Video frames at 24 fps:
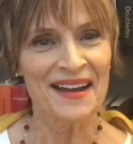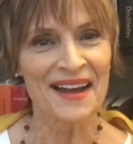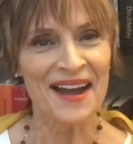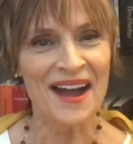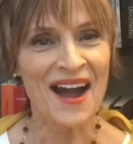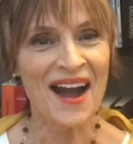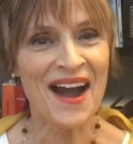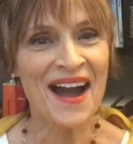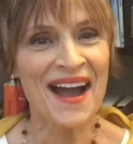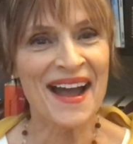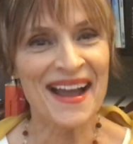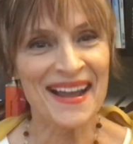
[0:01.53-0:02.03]

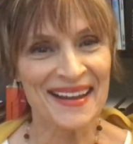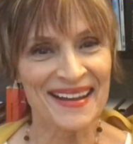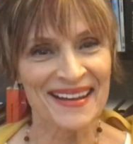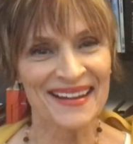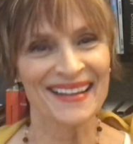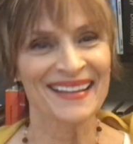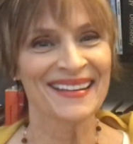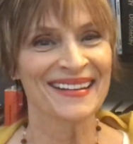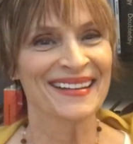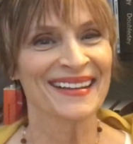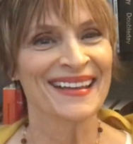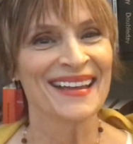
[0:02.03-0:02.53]
Hi,
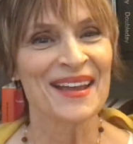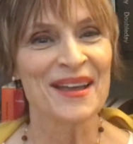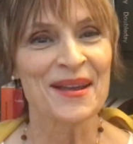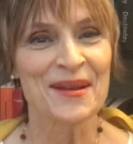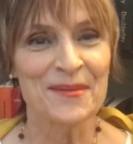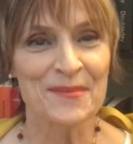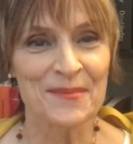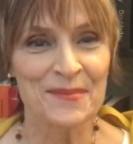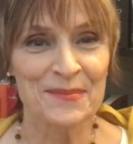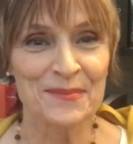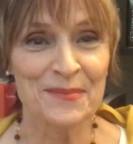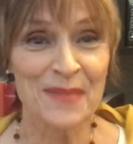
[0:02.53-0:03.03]

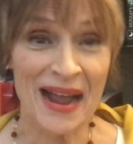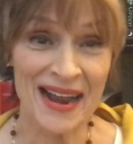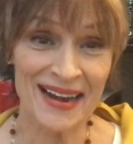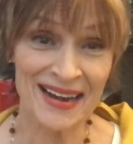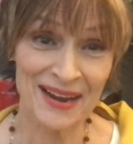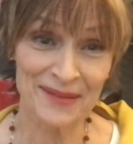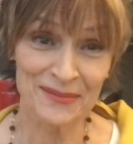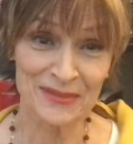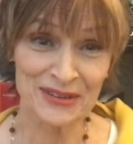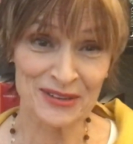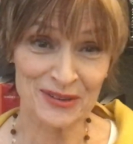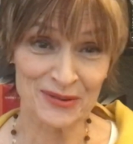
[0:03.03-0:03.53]
my
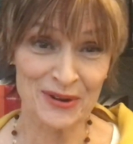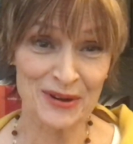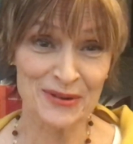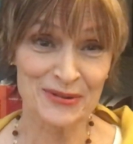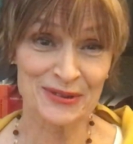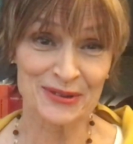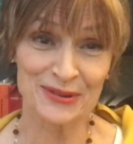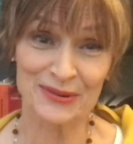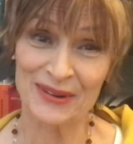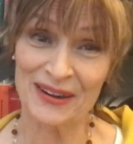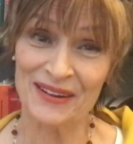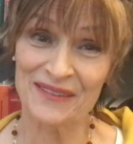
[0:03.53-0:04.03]
name is
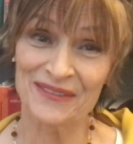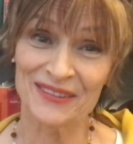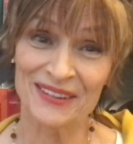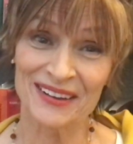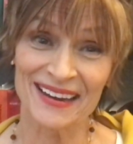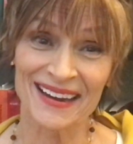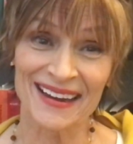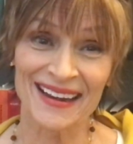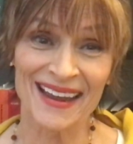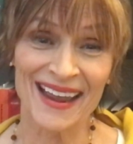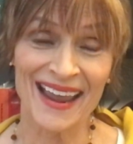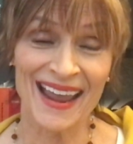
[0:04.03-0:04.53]
Rose
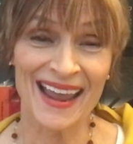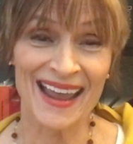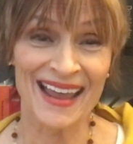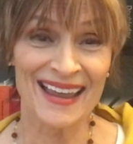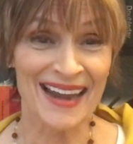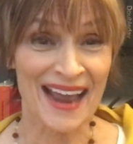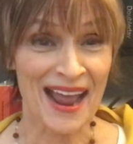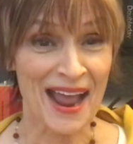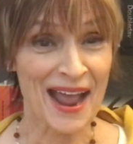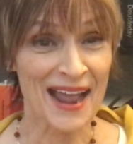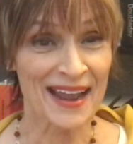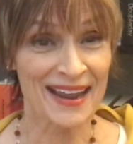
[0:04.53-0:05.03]
Reevely and
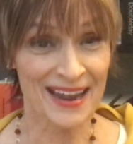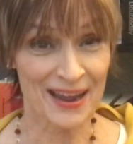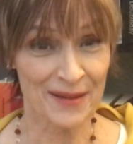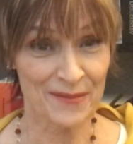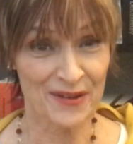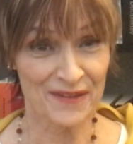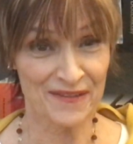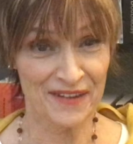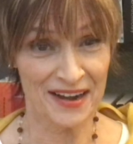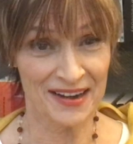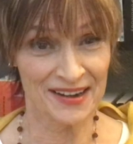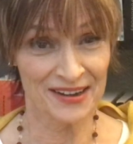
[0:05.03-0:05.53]
I am
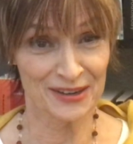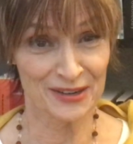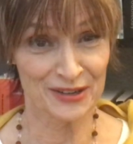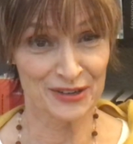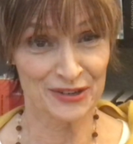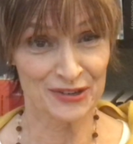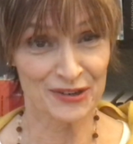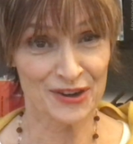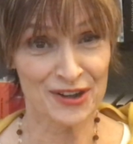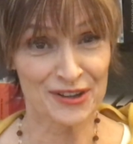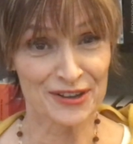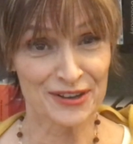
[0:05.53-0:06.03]
a Vedic
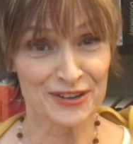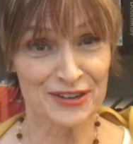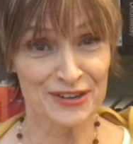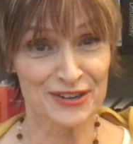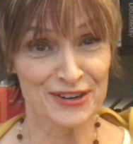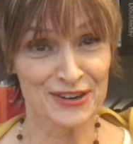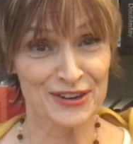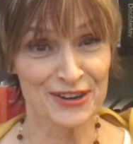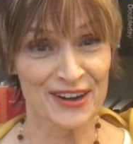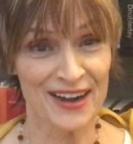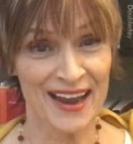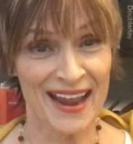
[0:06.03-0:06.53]

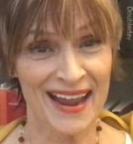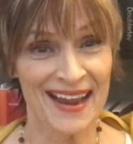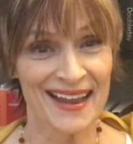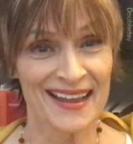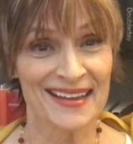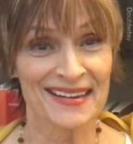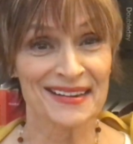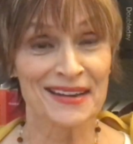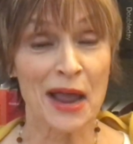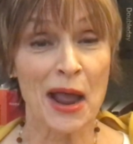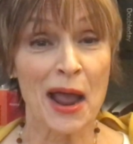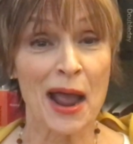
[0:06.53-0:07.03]
astrologer,
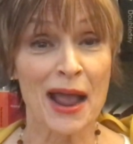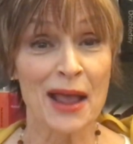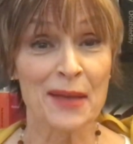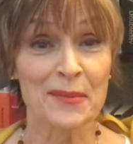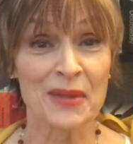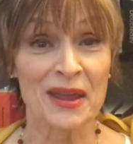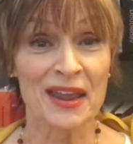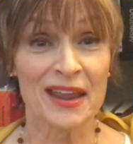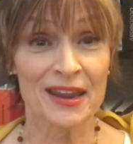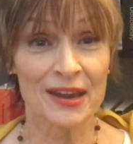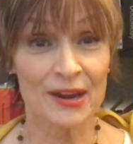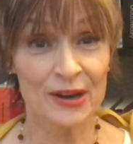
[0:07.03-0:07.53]
and I'm
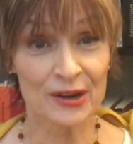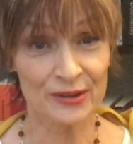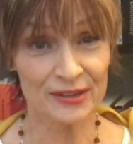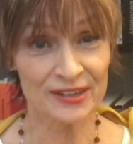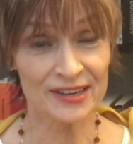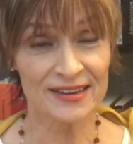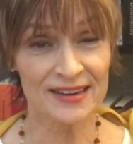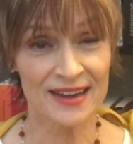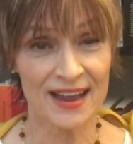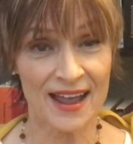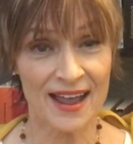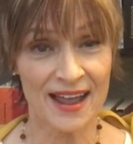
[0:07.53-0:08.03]
here
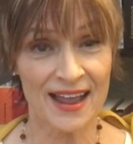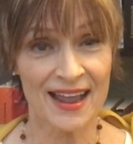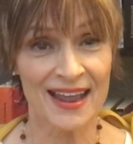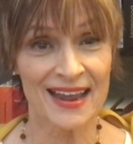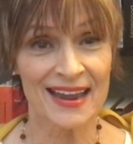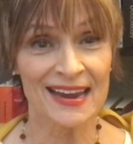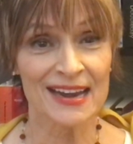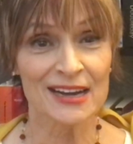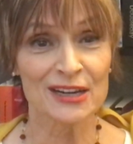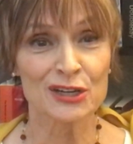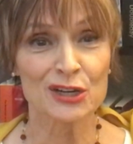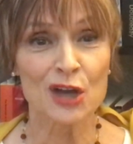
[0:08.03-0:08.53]

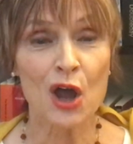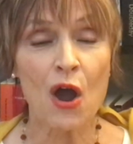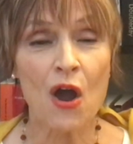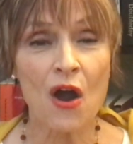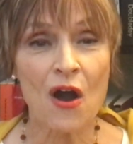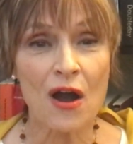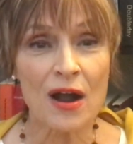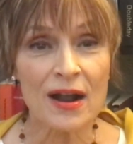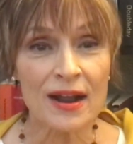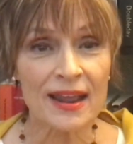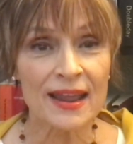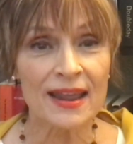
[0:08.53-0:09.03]
today
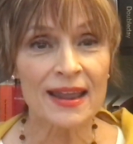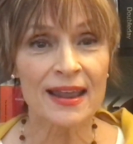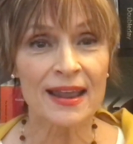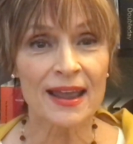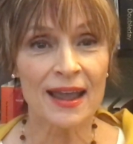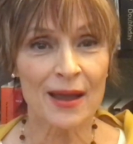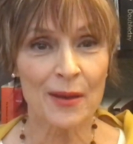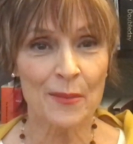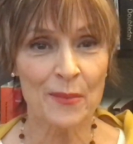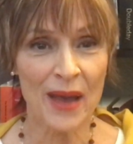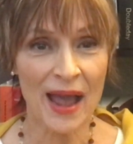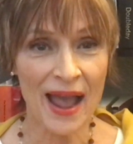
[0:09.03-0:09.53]
talking
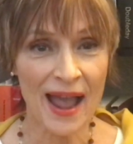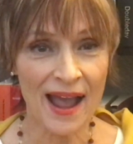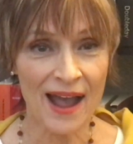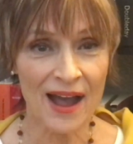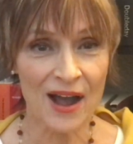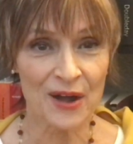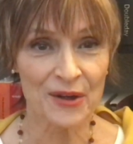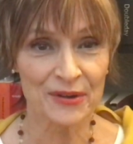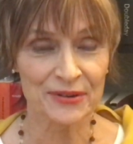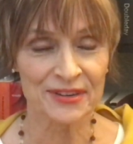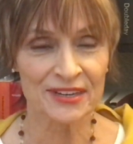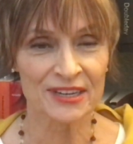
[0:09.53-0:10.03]

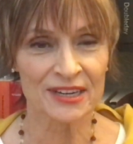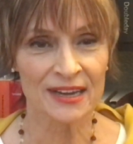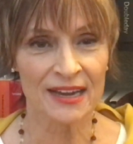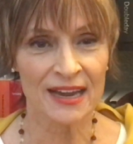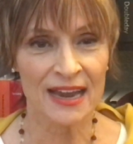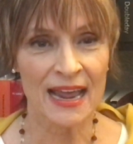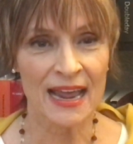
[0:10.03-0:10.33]
about